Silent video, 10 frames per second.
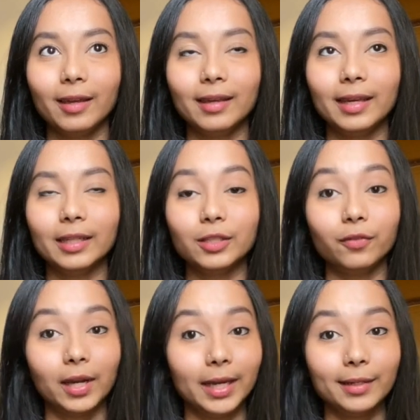it's
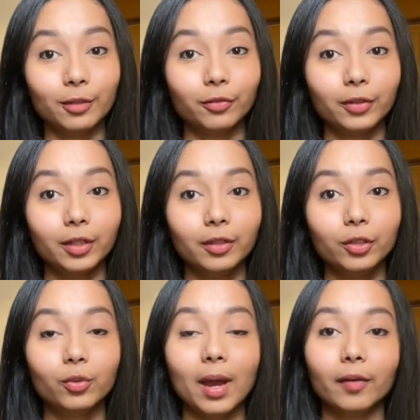very
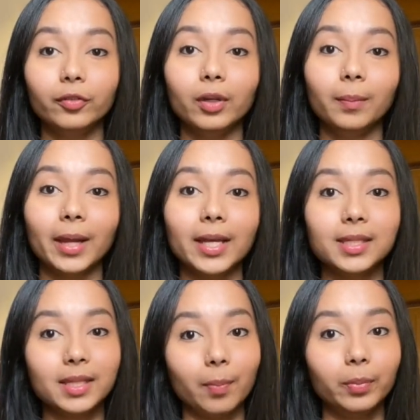different. You have to apply
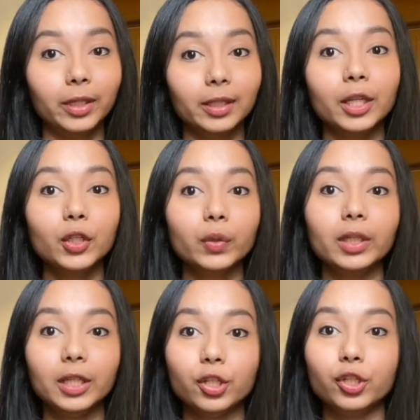separately to
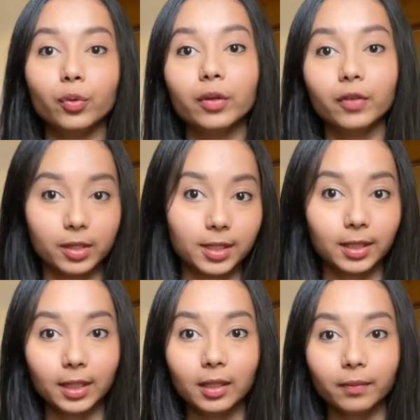each
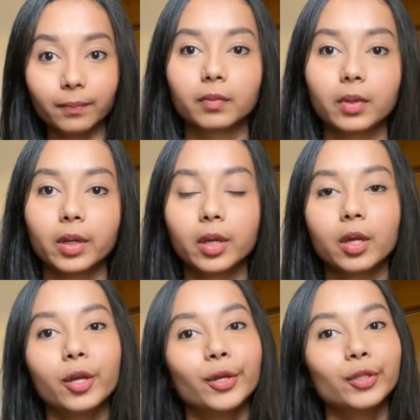university.
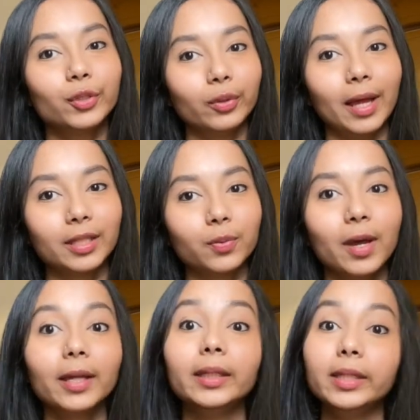So that's
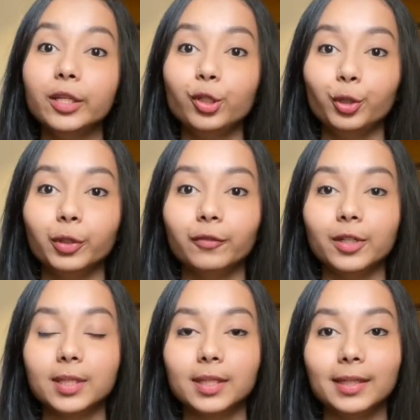why each
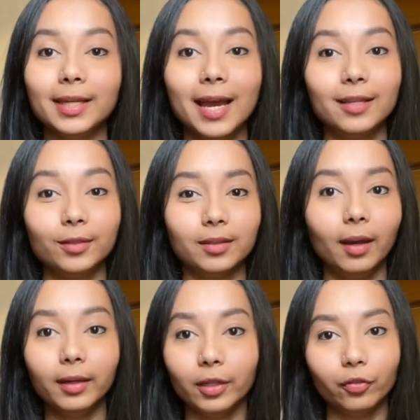university has
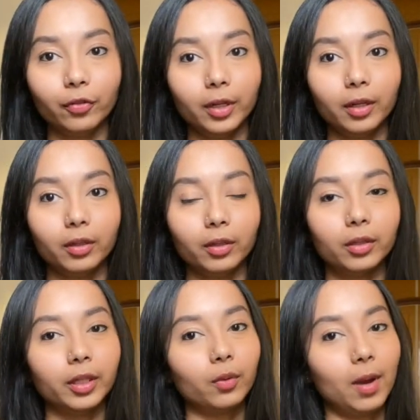different
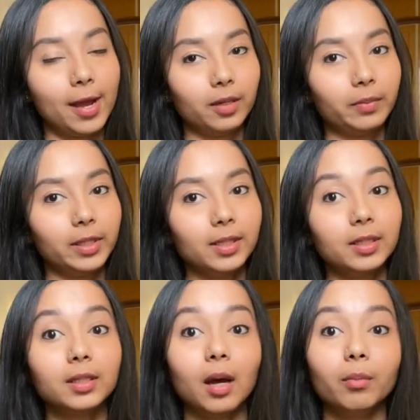requirements.
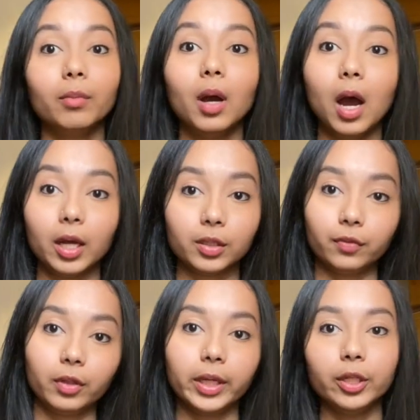Some ask
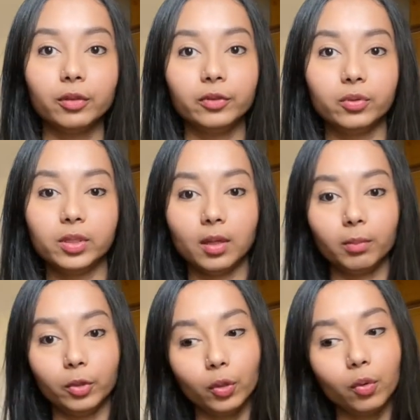for an interview,
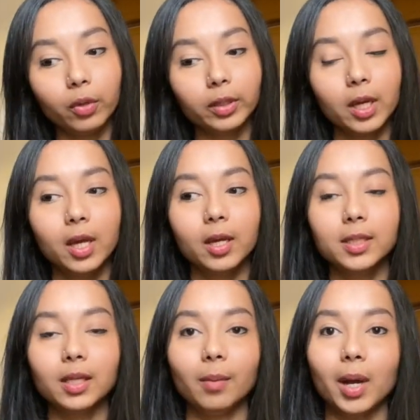some don't.
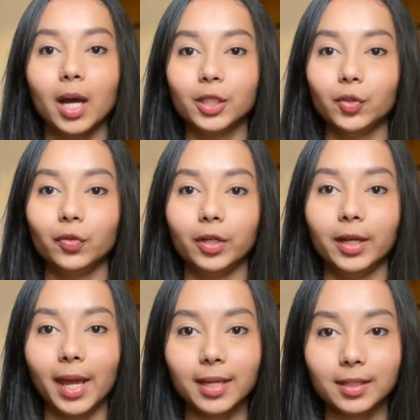Some ask for
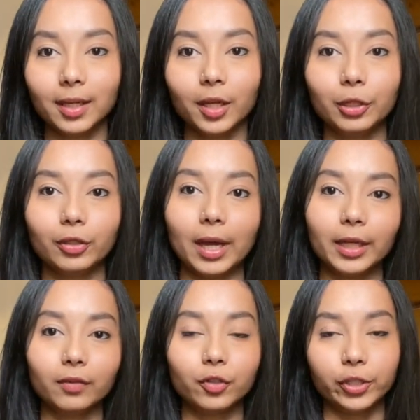an essay to
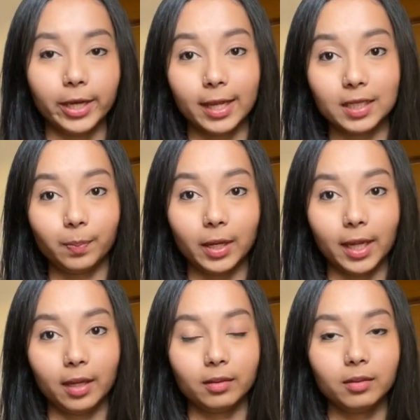kind of just
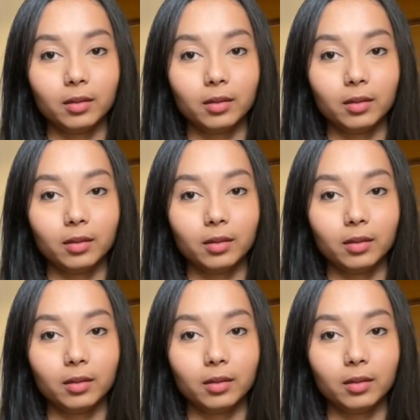explain